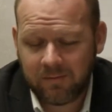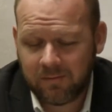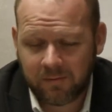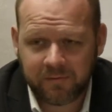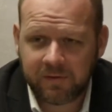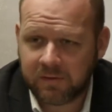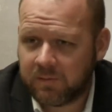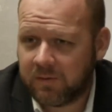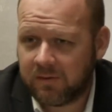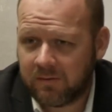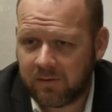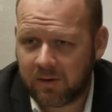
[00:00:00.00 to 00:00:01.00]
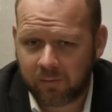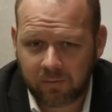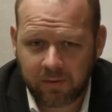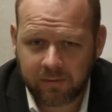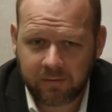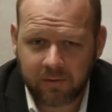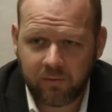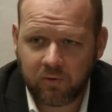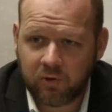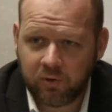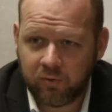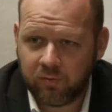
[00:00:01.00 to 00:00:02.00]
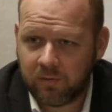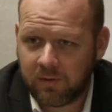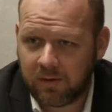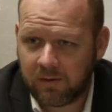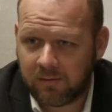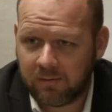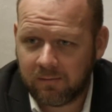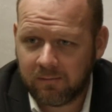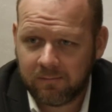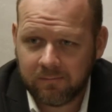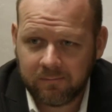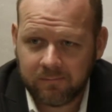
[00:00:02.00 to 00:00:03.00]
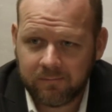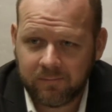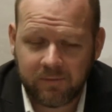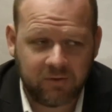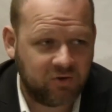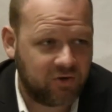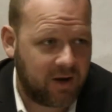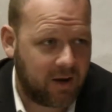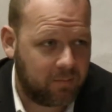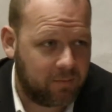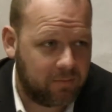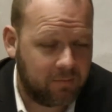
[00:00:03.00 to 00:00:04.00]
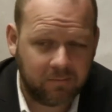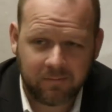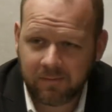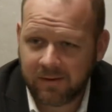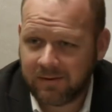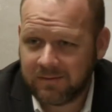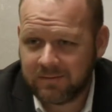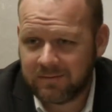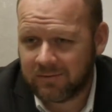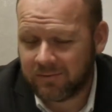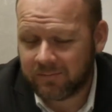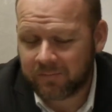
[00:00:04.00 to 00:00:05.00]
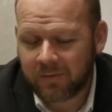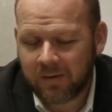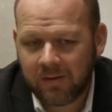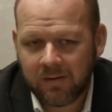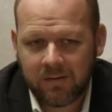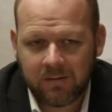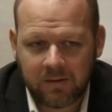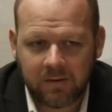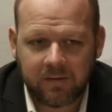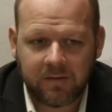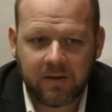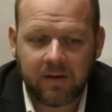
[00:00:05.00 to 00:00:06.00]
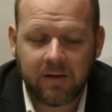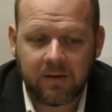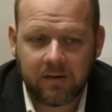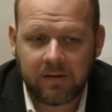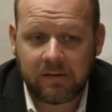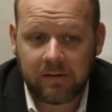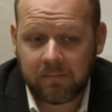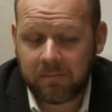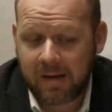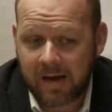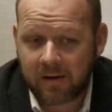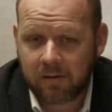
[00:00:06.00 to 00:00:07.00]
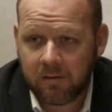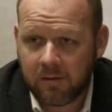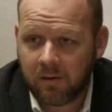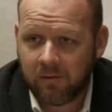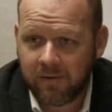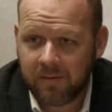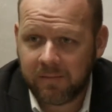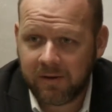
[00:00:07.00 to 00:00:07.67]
no offense, but they would rather know you than CHAP, right? So at the end of the day, it didn't matter all that